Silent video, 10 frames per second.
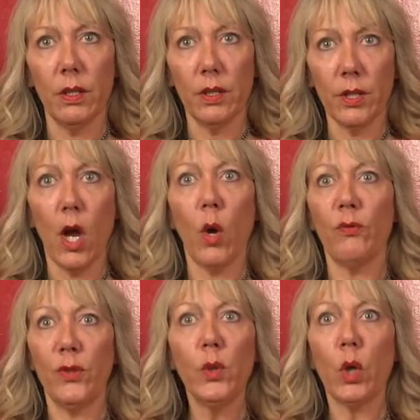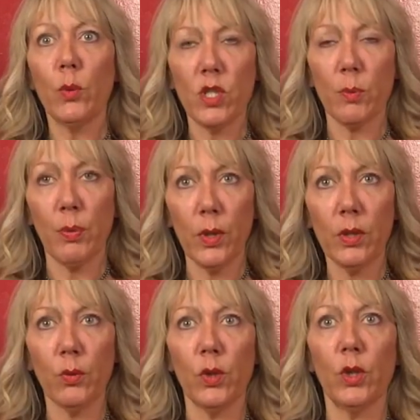You know, if you go to a
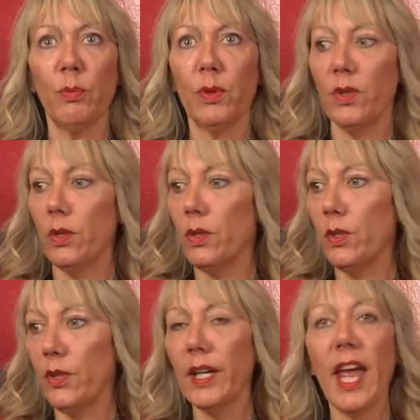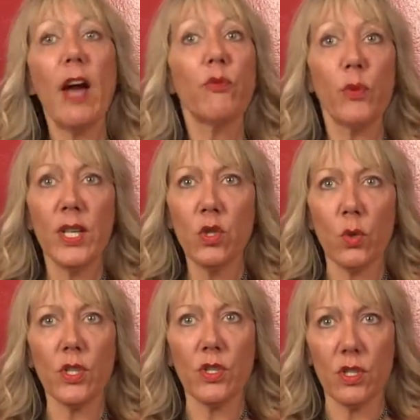support group, you're going to have
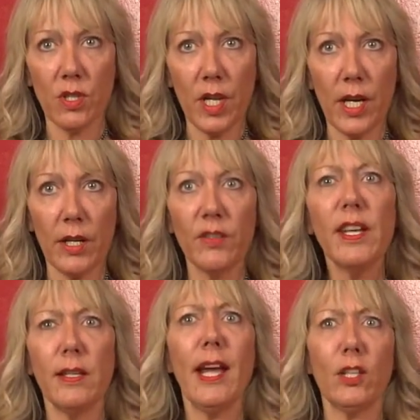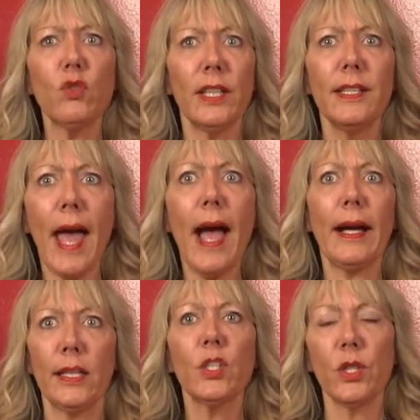resources there. Naturally,
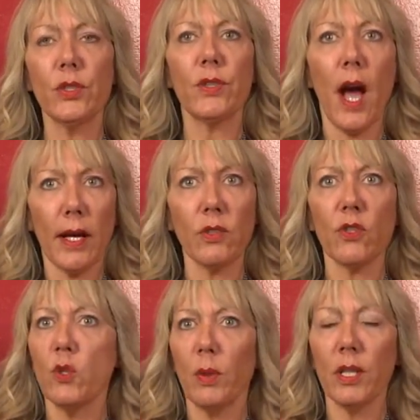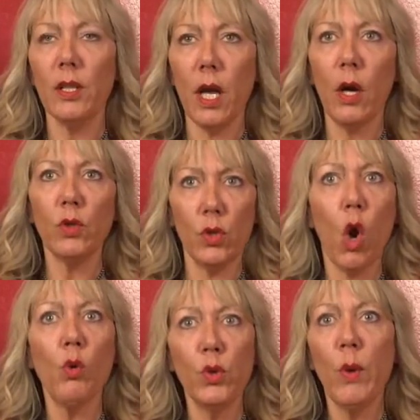yeah, get to your doctors, but you
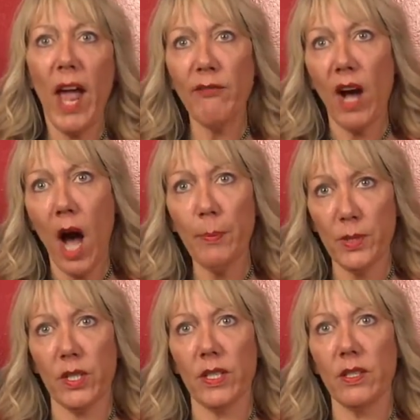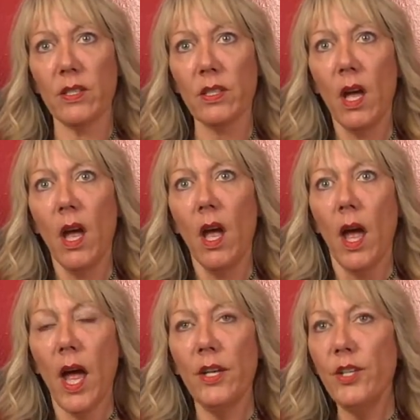know you have options.
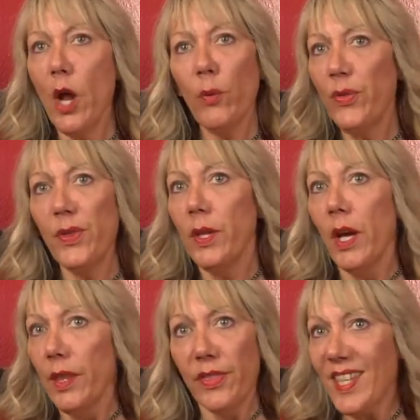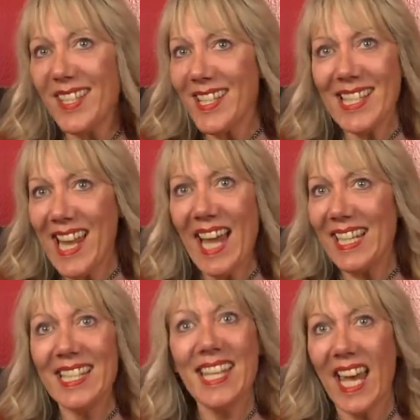And know this is not
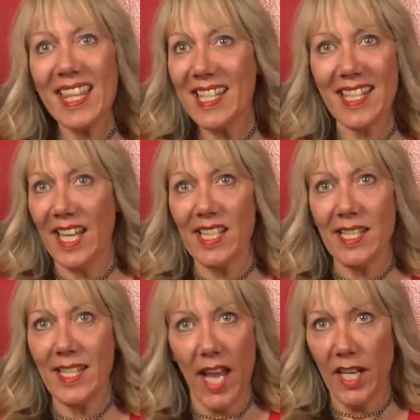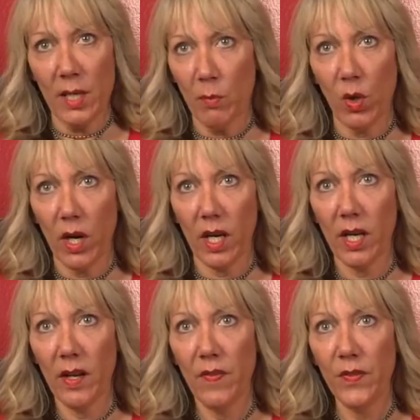a death sentence anymore.
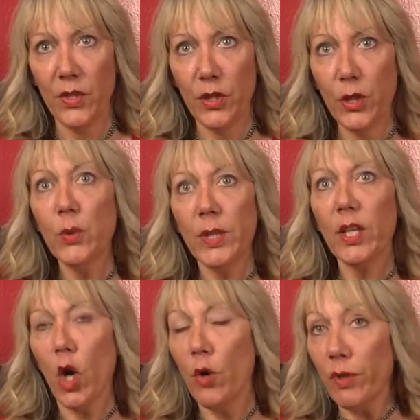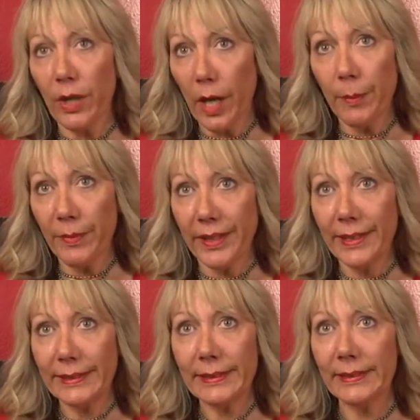You can overcome
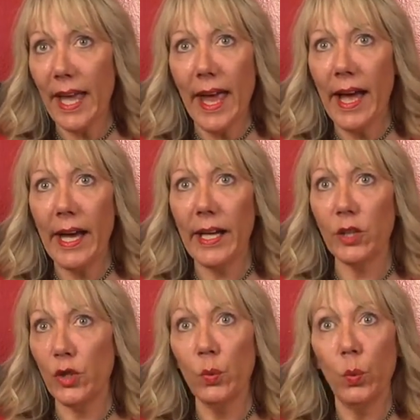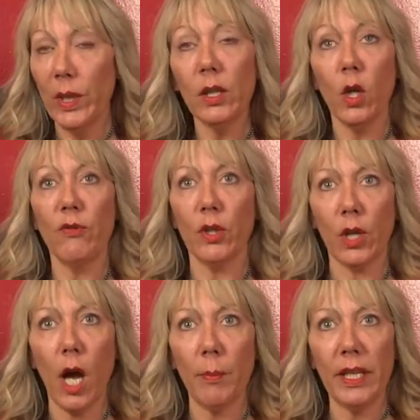this, and you will
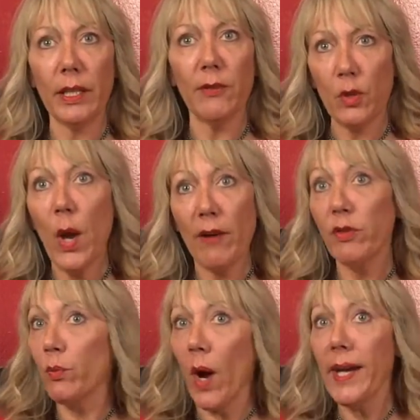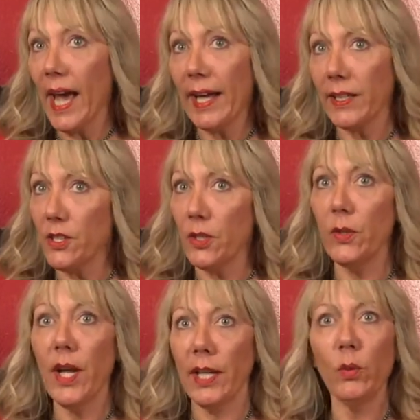overcome it if you have the right
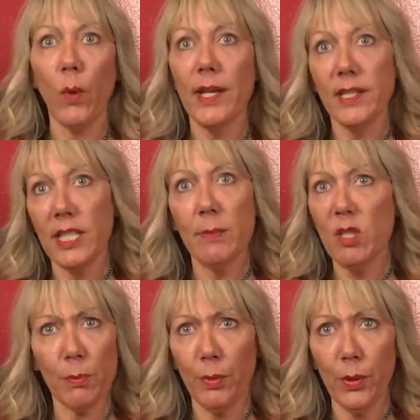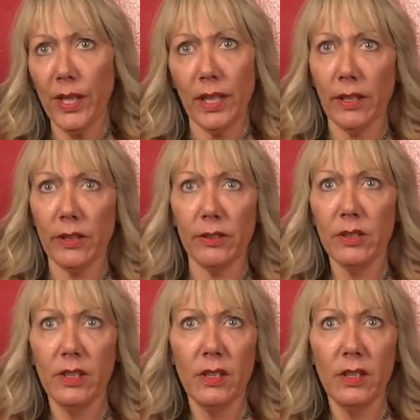attitude and the right team supporting you.